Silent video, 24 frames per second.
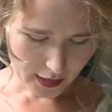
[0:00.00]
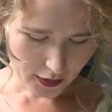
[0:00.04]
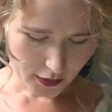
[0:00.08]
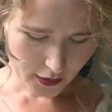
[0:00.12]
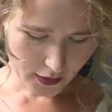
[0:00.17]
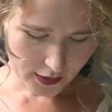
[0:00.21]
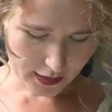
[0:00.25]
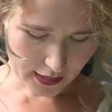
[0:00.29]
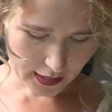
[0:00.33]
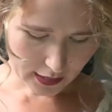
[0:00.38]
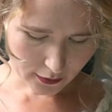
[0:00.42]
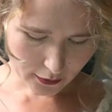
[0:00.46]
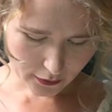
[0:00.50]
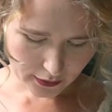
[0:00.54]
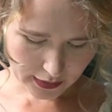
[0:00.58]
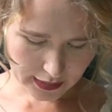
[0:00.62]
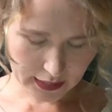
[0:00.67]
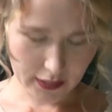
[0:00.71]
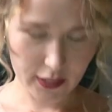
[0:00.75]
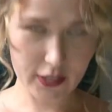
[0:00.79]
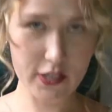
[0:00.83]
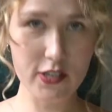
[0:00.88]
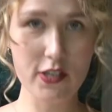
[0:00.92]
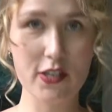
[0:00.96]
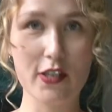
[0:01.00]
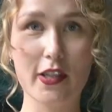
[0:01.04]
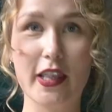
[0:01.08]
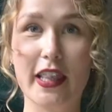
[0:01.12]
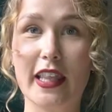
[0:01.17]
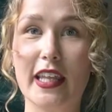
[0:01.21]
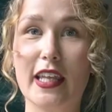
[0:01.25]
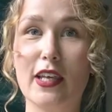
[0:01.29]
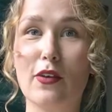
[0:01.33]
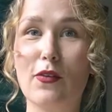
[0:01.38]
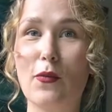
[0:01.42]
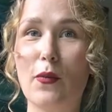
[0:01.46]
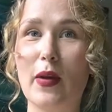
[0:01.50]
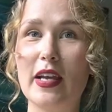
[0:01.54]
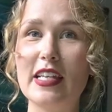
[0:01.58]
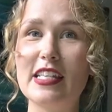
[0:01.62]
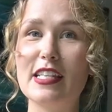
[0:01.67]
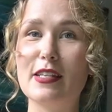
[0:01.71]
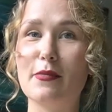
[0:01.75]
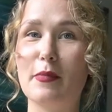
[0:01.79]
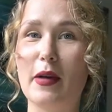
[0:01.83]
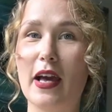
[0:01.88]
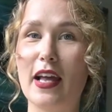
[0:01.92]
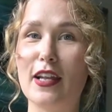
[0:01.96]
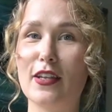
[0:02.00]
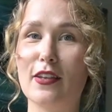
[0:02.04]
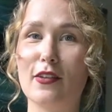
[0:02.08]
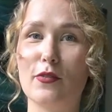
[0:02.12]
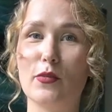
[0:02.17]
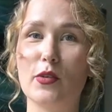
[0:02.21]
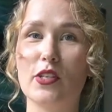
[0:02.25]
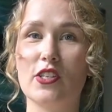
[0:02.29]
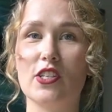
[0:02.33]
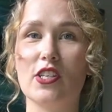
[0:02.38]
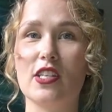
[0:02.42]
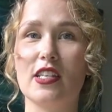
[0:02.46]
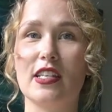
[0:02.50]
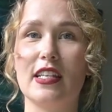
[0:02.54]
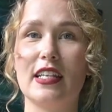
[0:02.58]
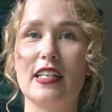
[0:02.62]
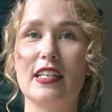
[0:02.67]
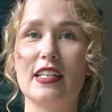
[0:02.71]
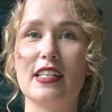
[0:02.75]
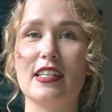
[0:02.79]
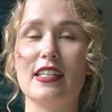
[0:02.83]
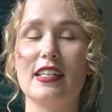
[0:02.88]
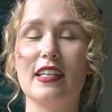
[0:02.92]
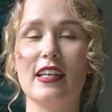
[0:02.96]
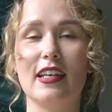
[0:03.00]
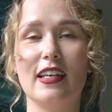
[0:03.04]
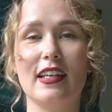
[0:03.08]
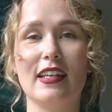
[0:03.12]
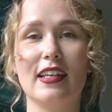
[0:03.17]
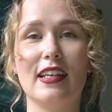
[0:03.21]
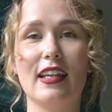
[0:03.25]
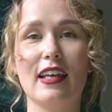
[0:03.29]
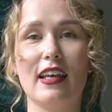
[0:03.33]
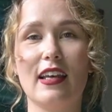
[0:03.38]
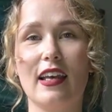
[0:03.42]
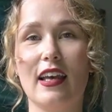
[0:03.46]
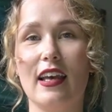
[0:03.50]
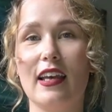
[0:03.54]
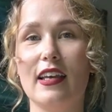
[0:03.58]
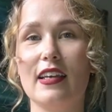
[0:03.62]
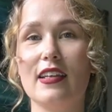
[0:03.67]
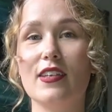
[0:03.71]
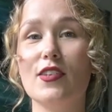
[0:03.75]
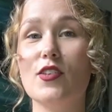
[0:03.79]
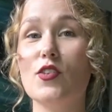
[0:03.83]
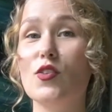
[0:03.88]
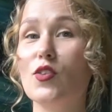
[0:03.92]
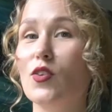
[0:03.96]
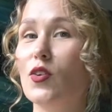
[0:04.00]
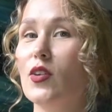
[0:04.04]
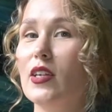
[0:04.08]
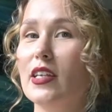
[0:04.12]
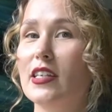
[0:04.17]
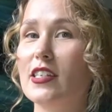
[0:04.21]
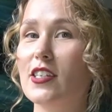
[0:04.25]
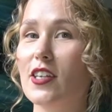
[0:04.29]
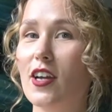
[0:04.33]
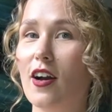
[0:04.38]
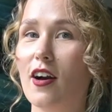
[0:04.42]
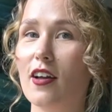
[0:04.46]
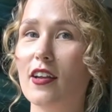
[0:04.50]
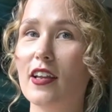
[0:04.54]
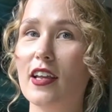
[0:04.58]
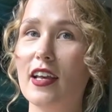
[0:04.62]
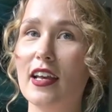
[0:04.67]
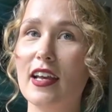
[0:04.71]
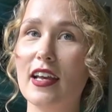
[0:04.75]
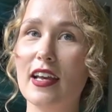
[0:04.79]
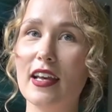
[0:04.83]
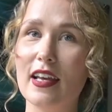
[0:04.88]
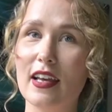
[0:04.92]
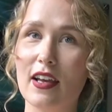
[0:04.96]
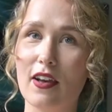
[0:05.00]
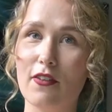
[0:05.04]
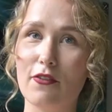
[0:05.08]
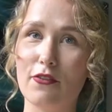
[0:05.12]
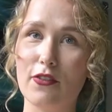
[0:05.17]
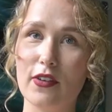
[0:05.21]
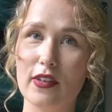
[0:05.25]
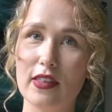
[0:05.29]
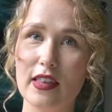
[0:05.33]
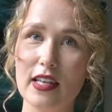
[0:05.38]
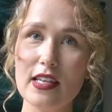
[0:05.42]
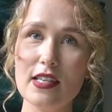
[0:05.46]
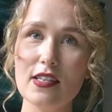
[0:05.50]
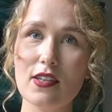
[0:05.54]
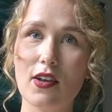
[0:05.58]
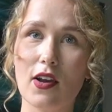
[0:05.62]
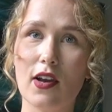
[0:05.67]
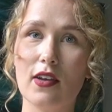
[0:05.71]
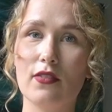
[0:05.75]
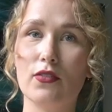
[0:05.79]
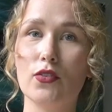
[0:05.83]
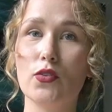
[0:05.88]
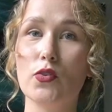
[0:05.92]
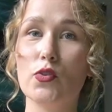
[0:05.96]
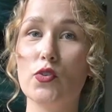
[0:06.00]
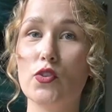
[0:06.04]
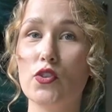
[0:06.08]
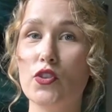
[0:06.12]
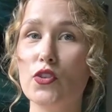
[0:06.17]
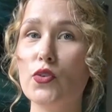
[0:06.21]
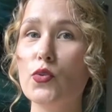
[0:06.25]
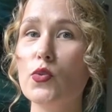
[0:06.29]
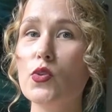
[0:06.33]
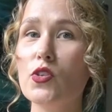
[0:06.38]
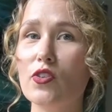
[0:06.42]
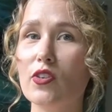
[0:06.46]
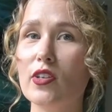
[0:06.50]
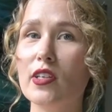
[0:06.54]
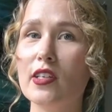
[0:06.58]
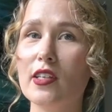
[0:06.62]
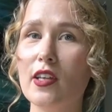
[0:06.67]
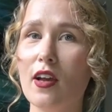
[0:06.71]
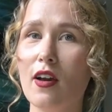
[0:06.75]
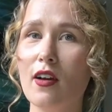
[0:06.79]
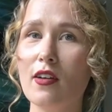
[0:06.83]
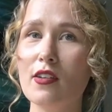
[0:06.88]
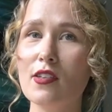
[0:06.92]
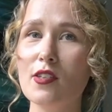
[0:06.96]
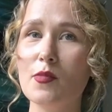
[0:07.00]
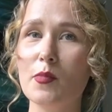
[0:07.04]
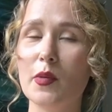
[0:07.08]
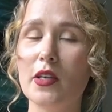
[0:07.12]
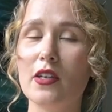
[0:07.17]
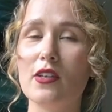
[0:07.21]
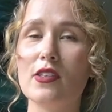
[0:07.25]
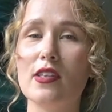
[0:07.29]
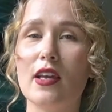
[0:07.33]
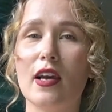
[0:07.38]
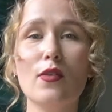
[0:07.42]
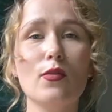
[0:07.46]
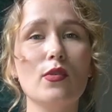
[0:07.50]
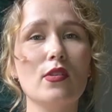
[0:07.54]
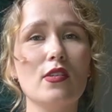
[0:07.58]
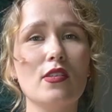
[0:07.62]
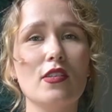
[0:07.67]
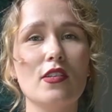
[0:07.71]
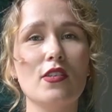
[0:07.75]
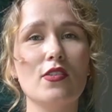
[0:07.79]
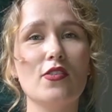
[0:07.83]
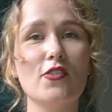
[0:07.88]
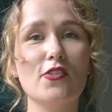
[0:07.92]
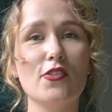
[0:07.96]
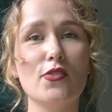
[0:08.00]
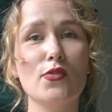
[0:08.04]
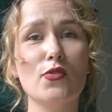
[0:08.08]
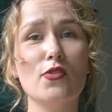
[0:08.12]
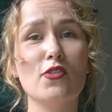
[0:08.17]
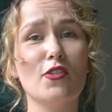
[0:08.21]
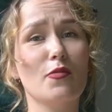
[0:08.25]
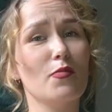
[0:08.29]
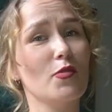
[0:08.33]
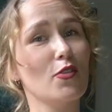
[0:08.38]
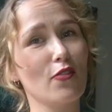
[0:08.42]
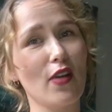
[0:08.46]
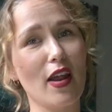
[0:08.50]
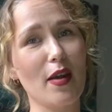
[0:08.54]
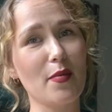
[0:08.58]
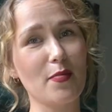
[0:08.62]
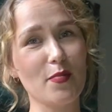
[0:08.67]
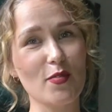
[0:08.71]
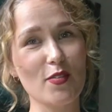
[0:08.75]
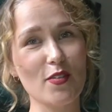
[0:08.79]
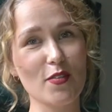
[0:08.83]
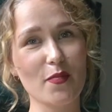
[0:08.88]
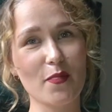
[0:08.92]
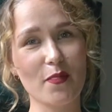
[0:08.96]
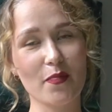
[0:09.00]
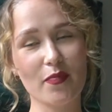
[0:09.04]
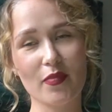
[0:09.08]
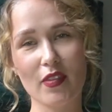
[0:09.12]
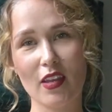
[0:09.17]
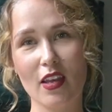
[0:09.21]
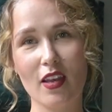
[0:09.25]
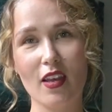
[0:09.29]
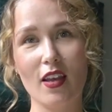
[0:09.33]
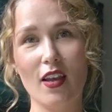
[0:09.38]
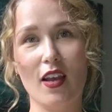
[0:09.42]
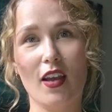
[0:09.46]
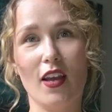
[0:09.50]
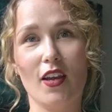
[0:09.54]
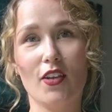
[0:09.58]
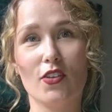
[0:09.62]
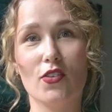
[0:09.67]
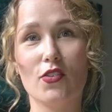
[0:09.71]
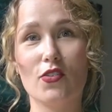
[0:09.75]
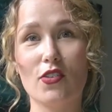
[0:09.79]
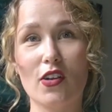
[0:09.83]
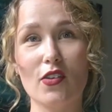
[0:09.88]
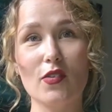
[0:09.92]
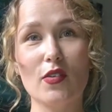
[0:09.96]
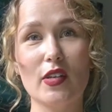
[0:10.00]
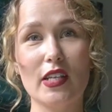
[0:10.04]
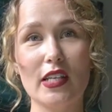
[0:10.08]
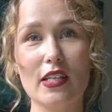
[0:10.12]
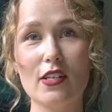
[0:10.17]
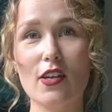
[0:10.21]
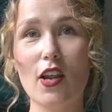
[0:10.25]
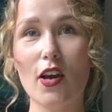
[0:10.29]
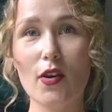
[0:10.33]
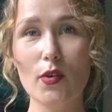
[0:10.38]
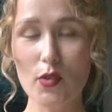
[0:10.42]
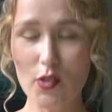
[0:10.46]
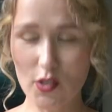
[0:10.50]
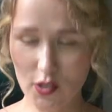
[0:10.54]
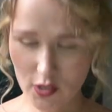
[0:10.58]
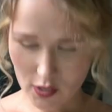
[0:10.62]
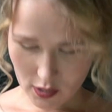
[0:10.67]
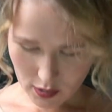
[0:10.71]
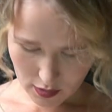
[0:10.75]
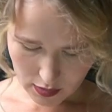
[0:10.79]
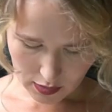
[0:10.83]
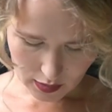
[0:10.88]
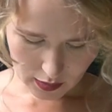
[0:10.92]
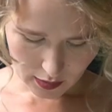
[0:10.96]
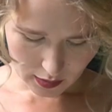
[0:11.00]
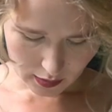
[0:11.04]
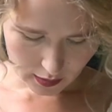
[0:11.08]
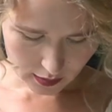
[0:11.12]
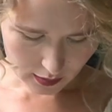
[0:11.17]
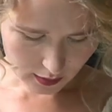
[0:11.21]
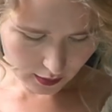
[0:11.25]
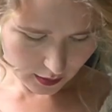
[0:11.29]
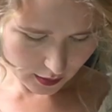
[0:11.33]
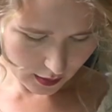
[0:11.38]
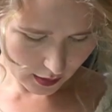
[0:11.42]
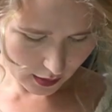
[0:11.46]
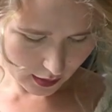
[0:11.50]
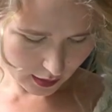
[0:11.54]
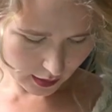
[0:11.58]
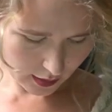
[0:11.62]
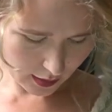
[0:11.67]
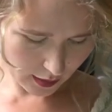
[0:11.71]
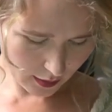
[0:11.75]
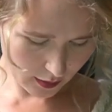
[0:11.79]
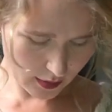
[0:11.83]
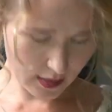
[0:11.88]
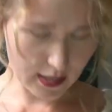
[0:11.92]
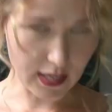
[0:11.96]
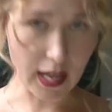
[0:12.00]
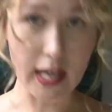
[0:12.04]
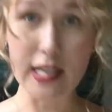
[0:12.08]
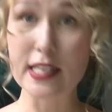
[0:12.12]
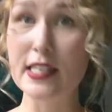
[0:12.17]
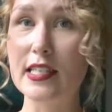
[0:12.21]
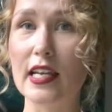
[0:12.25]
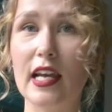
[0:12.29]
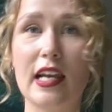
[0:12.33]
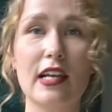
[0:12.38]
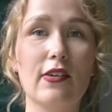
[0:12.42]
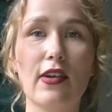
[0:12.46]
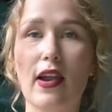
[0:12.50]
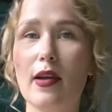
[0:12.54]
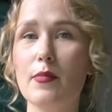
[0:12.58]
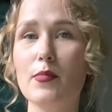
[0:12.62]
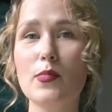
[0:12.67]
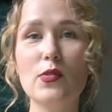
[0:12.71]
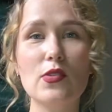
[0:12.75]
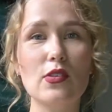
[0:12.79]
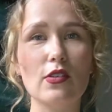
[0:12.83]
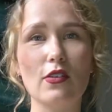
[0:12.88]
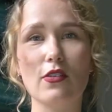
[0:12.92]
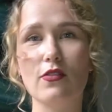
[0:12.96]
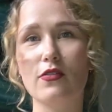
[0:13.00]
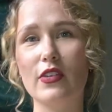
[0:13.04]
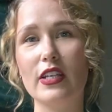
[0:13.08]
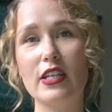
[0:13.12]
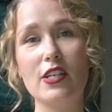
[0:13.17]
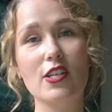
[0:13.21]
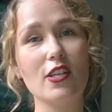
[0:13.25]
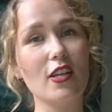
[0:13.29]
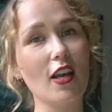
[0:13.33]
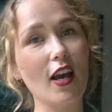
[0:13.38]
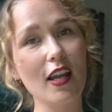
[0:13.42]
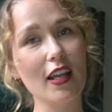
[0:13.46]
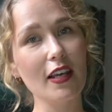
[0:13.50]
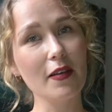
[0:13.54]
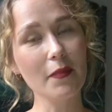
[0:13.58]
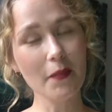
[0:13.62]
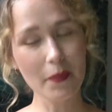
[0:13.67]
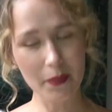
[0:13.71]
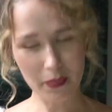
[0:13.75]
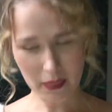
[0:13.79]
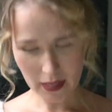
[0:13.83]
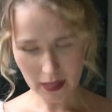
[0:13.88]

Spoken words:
You then reach the waistband, which is knit in a solid yarn. For this, I've used 2 solid yarns because I wanted to use up scraps. You don't need loads, say 10 grams of each colour.